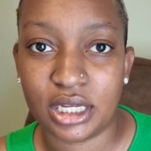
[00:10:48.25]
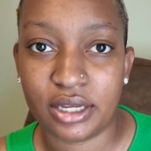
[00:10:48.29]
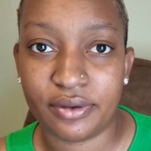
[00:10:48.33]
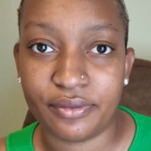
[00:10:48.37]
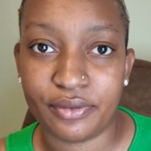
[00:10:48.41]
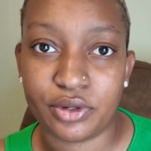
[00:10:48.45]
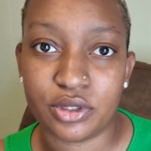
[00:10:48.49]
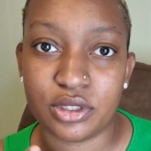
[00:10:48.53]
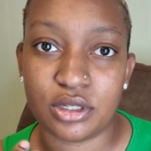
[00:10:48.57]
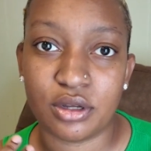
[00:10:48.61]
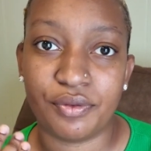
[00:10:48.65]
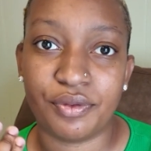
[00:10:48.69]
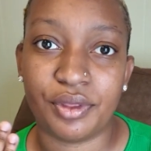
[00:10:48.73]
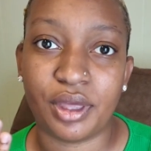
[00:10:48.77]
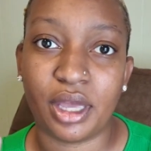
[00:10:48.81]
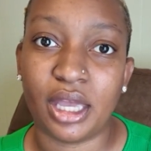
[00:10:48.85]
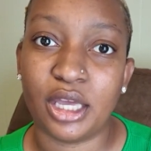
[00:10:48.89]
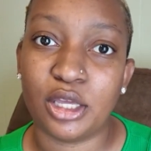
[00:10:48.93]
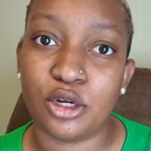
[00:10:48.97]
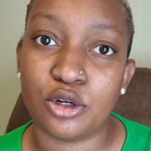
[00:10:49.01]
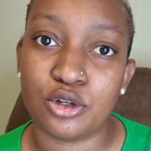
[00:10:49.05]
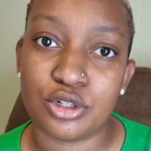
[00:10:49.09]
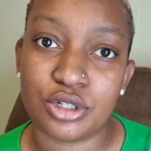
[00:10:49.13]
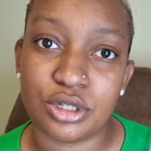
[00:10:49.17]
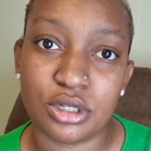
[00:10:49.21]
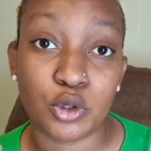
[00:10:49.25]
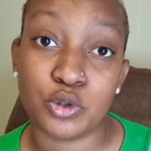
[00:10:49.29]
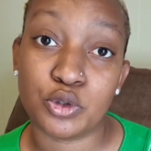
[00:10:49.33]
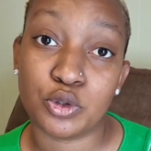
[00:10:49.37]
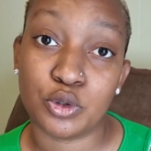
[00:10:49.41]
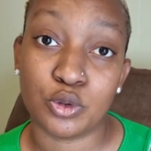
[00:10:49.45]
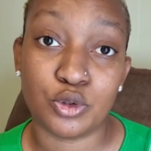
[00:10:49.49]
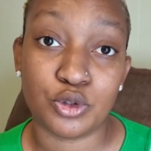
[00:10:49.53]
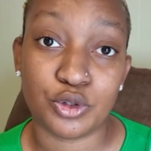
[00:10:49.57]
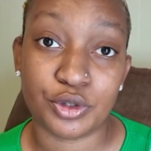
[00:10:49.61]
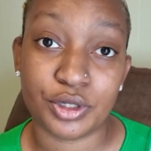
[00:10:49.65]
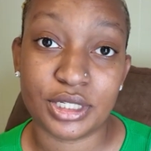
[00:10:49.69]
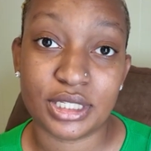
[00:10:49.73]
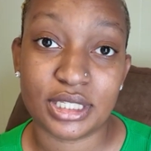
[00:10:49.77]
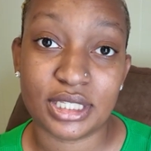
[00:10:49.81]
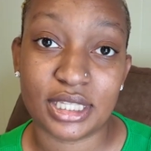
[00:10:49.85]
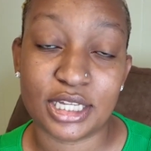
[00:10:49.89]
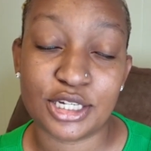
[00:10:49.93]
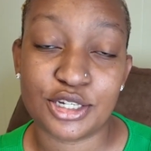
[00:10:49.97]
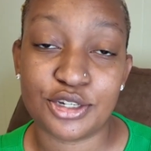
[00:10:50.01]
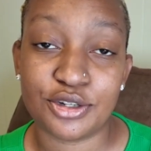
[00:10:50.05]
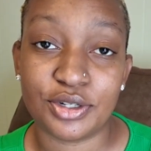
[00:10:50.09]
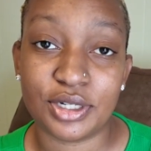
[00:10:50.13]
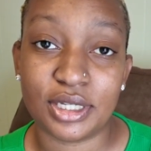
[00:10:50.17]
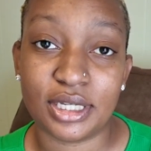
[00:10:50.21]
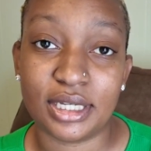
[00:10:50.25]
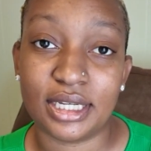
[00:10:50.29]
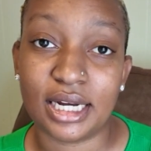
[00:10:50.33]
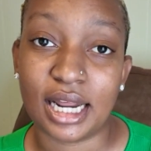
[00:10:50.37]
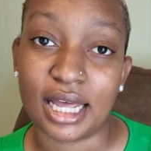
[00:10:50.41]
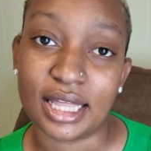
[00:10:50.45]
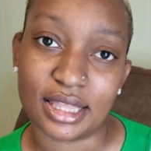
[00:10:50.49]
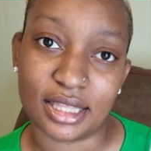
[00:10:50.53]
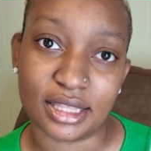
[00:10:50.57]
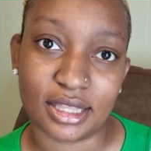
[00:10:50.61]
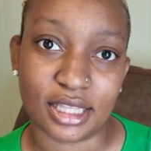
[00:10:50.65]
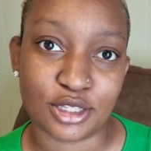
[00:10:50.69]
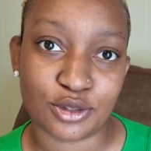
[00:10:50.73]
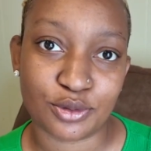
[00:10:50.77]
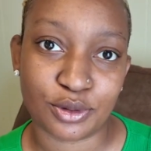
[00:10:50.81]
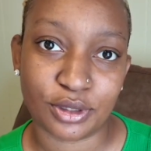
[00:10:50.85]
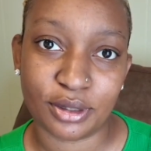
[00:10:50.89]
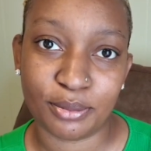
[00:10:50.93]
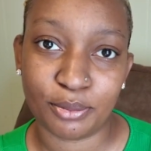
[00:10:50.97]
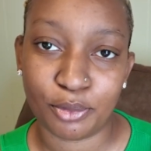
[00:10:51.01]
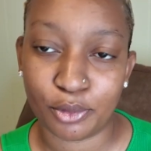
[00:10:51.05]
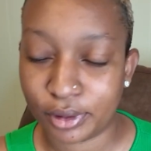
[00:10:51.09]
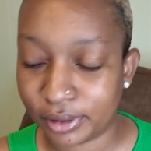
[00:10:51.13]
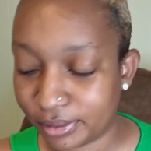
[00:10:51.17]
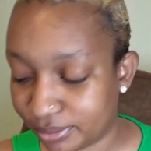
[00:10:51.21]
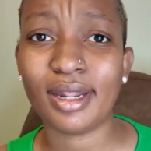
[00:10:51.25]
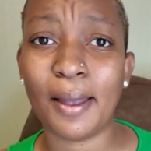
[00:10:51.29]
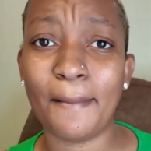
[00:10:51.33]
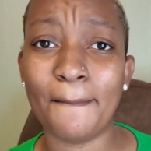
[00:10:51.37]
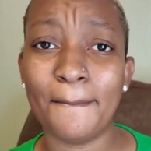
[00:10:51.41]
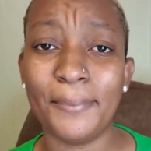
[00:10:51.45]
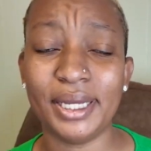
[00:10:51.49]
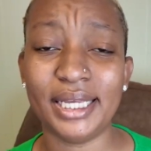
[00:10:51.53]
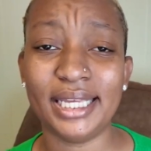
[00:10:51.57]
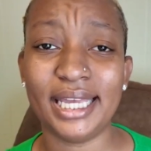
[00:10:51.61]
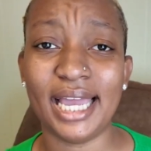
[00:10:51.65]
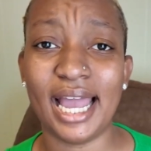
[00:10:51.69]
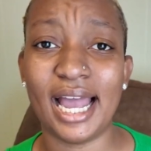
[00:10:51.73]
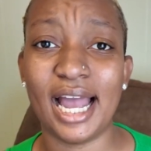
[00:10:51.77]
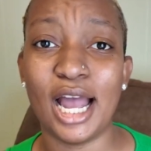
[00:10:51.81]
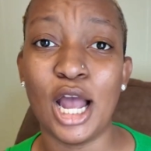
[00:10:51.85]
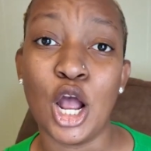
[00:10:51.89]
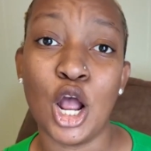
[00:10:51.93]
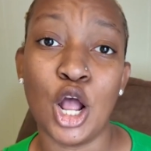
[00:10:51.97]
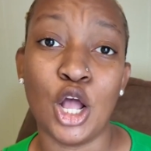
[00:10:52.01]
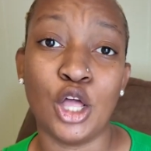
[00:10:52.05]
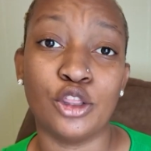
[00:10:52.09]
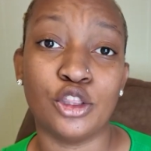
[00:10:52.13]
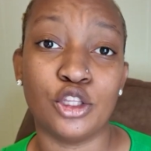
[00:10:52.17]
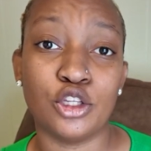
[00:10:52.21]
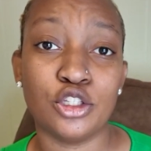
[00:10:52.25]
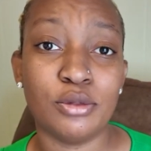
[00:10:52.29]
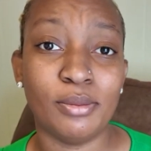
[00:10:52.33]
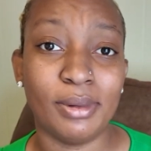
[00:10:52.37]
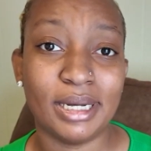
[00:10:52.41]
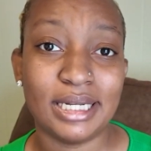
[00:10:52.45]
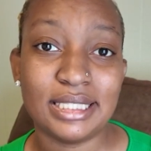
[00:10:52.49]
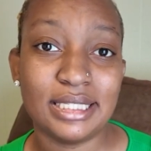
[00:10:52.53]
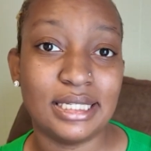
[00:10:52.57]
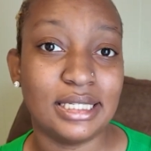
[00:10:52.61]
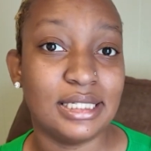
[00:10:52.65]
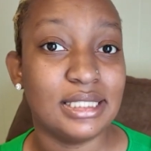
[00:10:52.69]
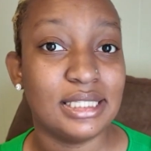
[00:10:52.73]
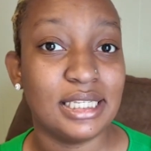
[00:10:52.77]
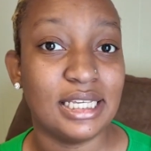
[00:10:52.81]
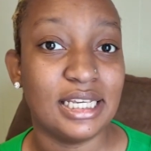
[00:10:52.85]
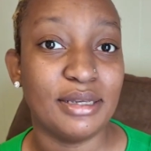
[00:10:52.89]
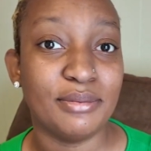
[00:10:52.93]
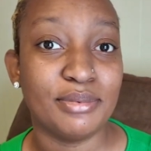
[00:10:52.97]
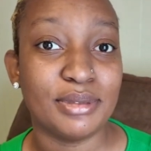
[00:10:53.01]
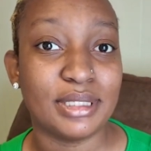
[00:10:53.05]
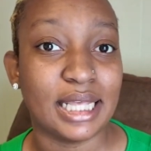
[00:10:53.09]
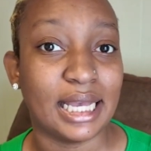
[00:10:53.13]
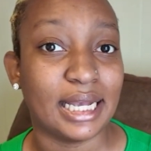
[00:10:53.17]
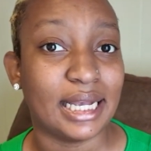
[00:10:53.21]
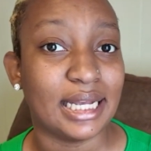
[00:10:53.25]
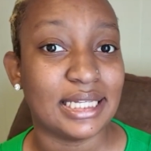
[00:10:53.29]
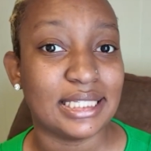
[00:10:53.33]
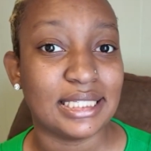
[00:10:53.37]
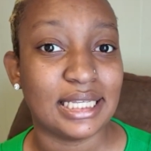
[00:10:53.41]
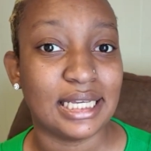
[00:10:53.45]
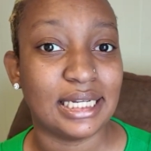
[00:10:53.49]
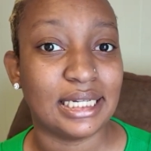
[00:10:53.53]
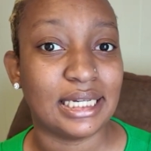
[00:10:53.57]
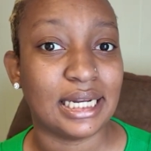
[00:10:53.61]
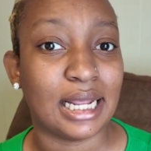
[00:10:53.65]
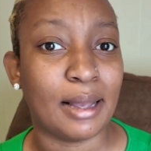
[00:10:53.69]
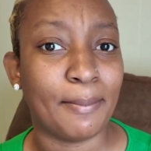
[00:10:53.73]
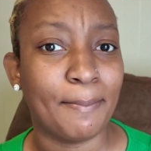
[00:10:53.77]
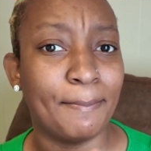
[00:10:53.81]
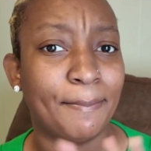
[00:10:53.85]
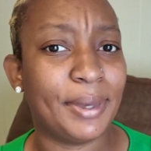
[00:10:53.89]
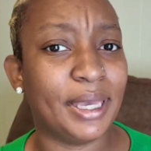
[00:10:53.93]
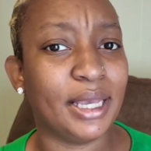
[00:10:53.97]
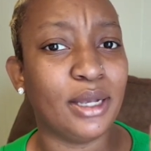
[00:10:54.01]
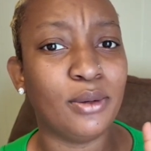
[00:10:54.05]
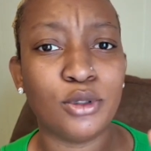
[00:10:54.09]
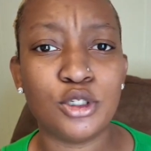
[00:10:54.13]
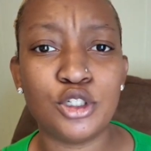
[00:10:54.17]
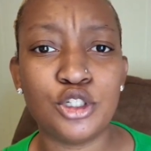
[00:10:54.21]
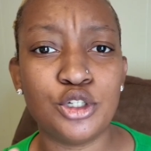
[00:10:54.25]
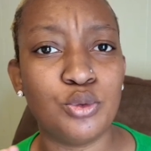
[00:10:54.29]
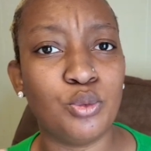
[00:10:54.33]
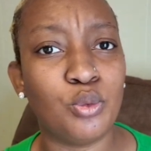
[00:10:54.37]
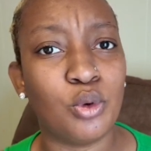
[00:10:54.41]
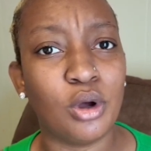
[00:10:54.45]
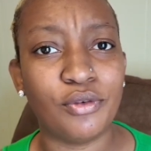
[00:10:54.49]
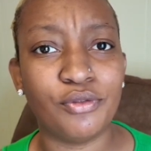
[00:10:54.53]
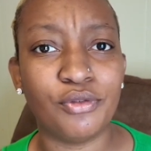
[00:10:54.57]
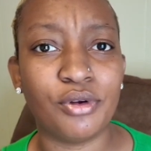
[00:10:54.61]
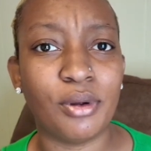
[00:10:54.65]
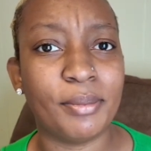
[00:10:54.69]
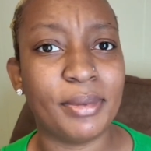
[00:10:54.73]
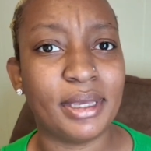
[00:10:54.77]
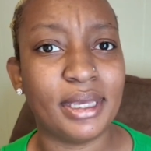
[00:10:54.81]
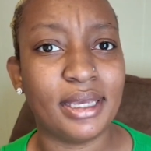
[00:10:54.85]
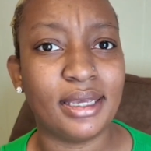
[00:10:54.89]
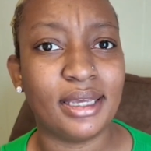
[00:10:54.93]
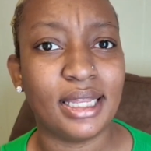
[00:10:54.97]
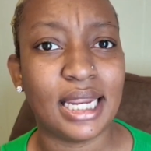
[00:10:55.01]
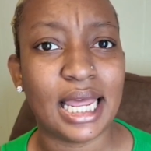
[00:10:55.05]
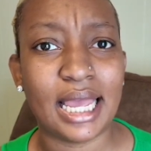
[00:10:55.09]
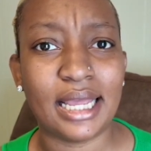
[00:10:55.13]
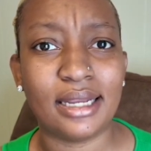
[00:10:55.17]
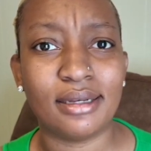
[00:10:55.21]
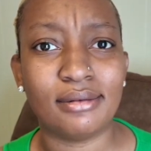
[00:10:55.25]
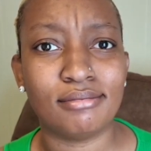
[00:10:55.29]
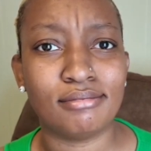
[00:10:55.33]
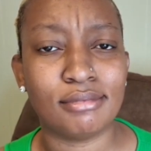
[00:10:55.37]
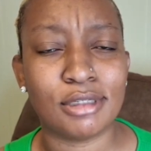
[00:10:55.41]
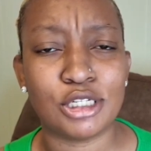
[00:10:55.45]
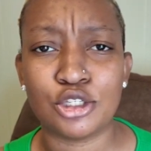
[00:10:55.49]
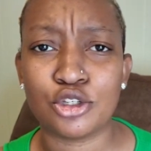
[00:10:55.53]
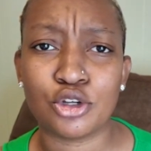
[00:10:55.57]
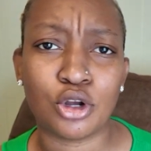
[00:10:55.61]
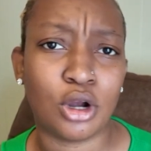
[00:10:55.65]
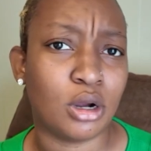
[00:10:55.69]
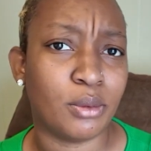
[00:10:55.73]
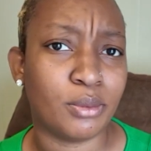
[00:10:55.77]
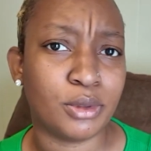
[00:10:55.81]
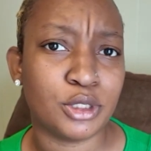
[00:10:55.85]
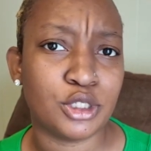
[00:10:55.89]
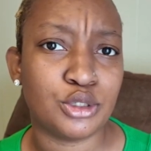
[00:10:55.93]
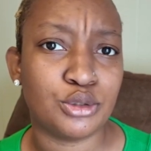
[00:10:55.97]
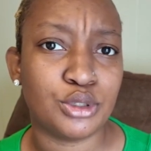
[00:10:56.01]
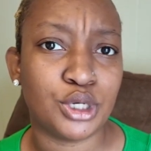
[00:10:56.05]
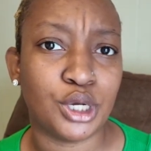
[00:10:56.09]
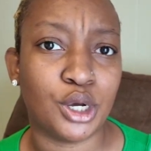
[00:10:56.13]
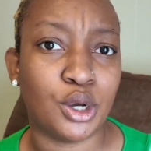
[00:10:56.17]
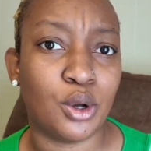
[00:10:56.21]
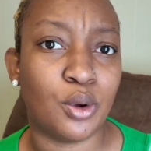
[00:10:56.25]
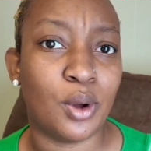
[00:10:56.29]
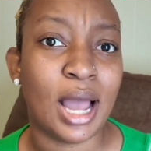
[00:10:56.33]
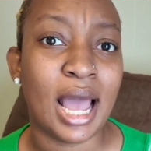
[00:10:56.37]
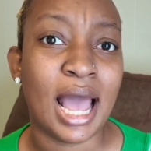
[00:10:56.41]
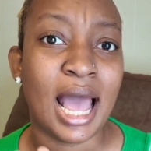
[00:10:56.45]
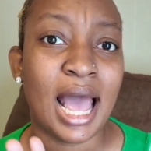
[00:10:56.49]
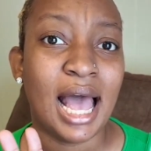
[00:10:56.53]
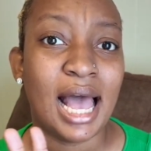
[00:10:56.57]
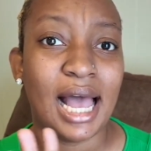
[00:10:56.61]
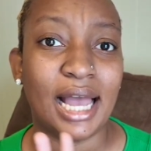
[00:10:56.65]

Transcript: Give yourself that energy, those nutrients that you need. I think that's really important but yeah those are my 10 tips like i said pick what you want from it and discard what you don't.